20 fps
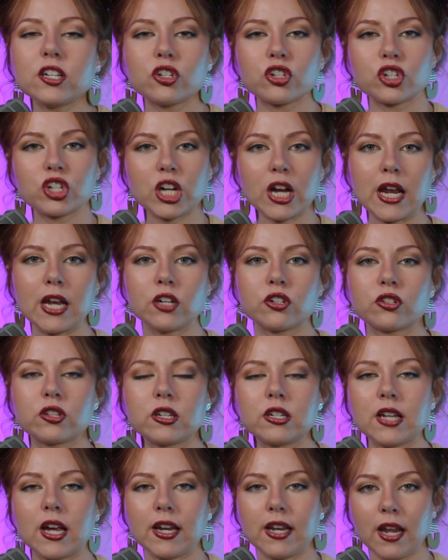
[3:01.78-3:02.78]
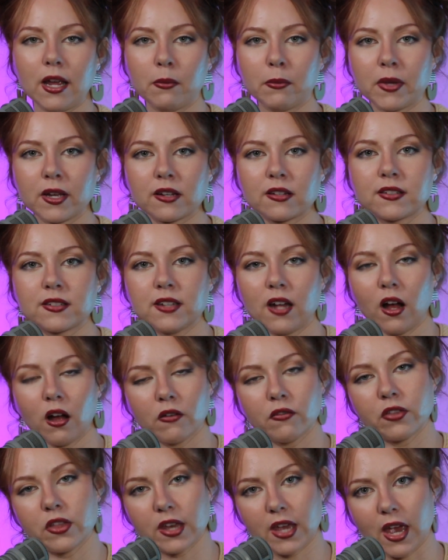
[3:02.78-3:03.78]
change the dynamics
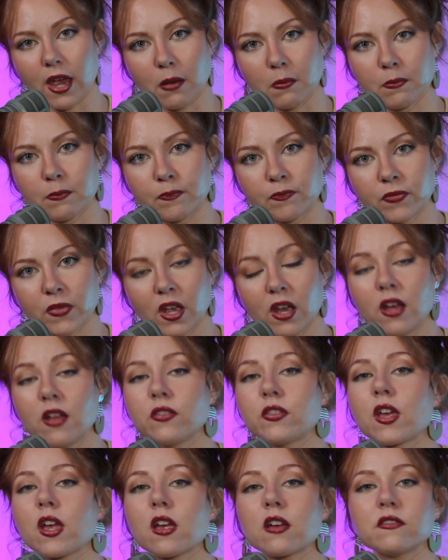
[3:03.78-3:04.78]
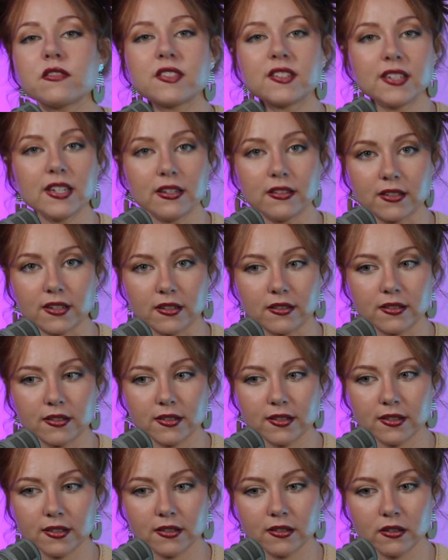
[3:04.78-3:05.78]
of the game. Think of
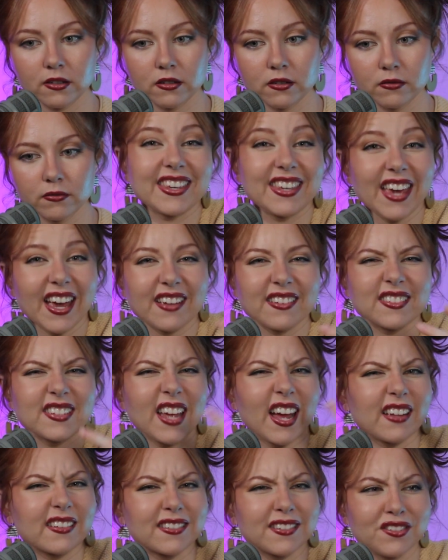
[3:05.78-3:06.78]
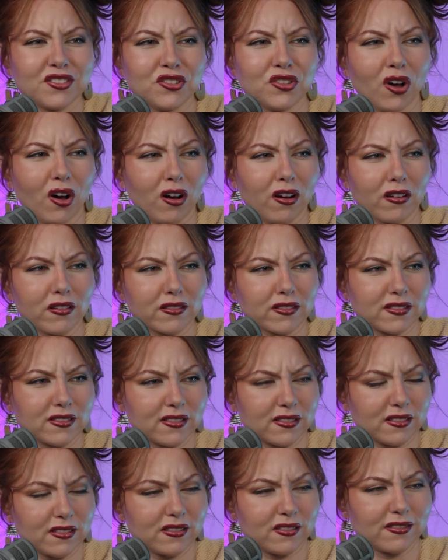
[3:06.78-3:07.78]
seasons. I guess cats and
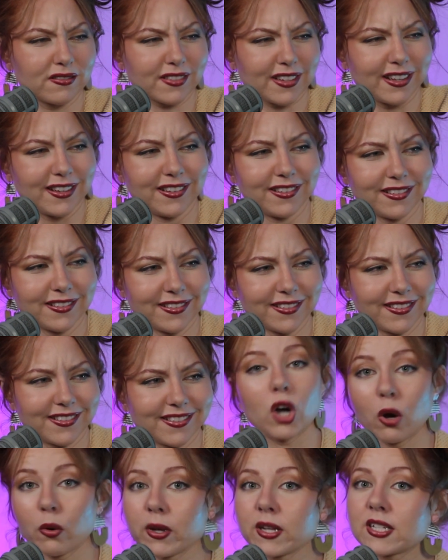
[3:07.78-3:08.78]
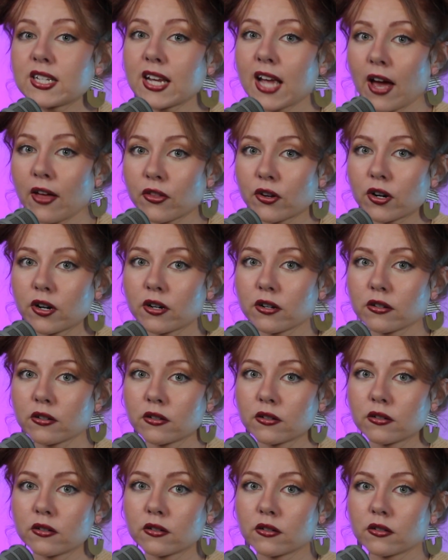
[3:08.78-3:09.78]
dogs growing together
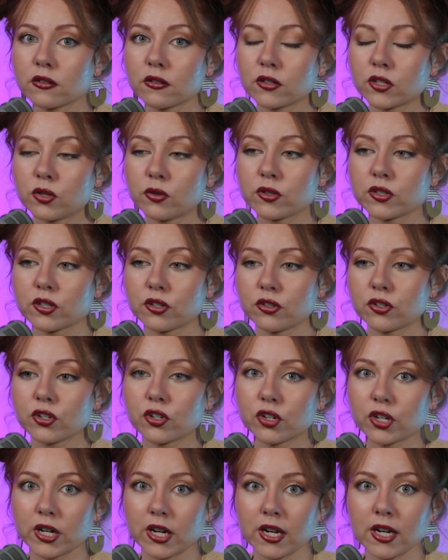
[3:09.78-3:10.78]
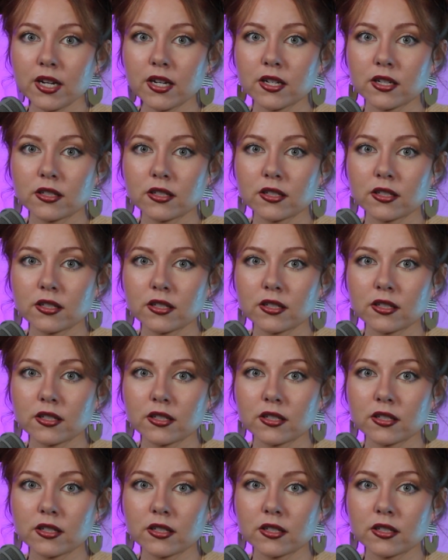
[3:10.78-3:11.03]
to a certain degree.